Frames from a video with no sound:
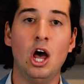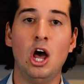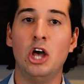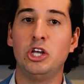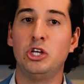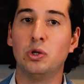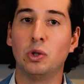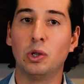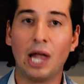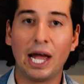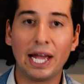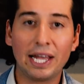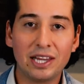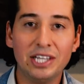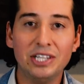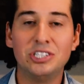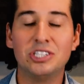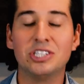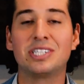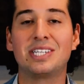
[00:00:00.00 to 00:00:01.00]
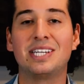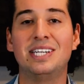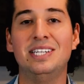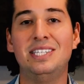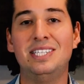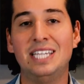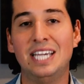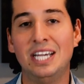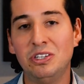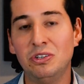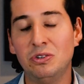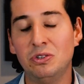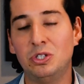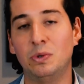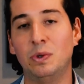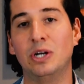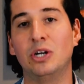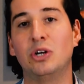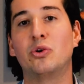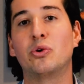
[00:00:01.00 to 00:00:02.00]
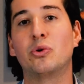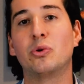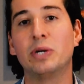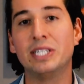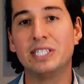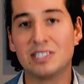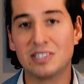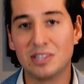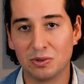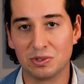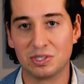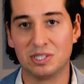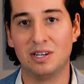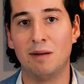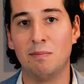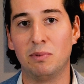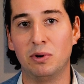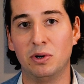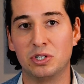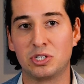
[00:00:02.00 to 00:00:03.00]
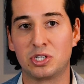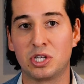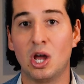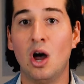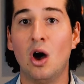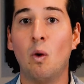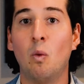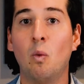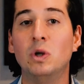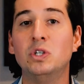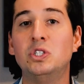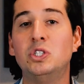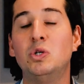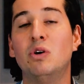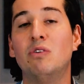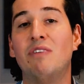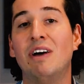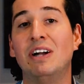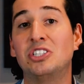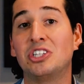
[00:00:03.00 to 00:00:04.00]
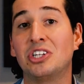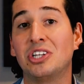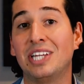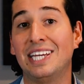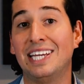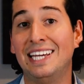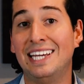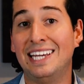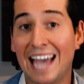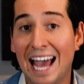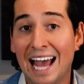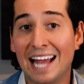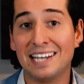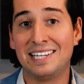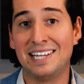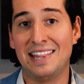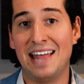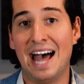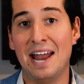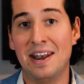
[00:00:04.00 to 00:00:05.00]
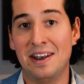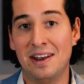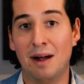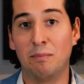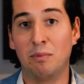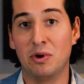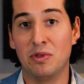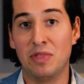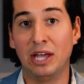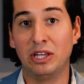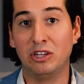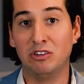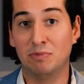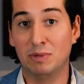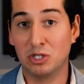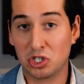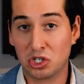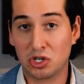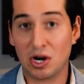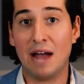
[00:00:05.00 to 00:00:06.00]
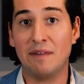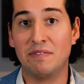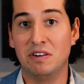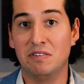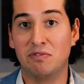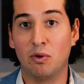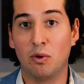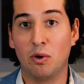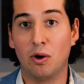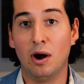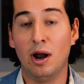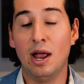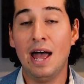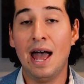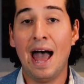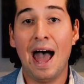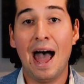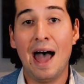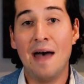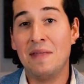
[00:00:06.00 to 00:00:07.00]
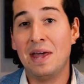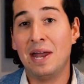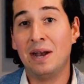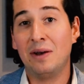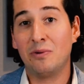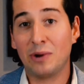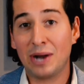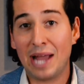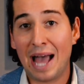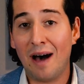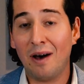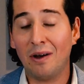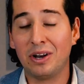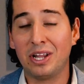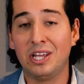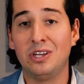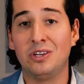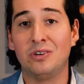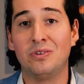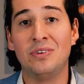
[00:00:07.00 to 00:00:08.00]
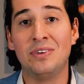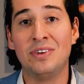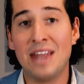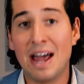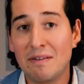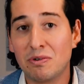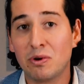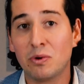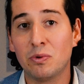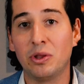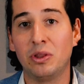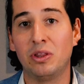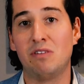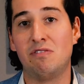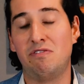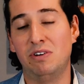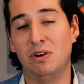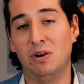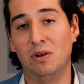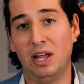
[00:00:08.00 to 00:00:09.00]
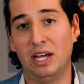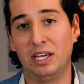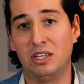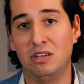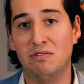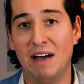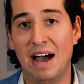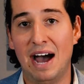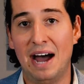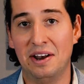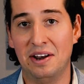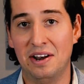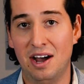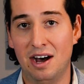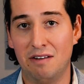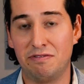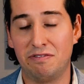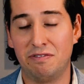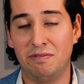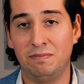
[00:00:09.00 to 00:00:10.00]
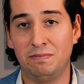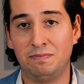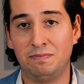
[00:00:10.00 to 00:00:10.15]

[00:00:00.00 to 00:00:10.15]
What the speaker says: you'll likely just continue to increase those numbers once you eventually get to that number that you've been striving for. And then in reality, you'll never really feel like you've had enough.